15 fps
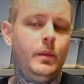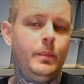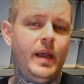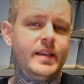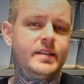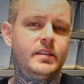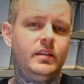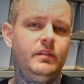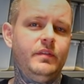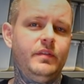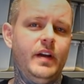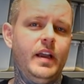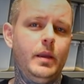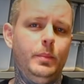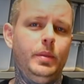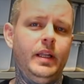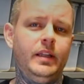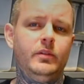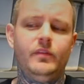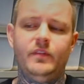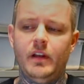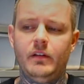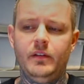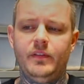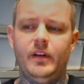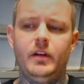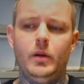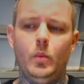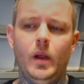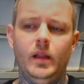Pastel and Fire blend
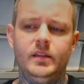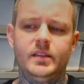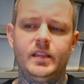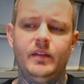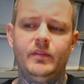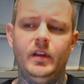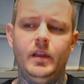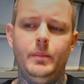very well together.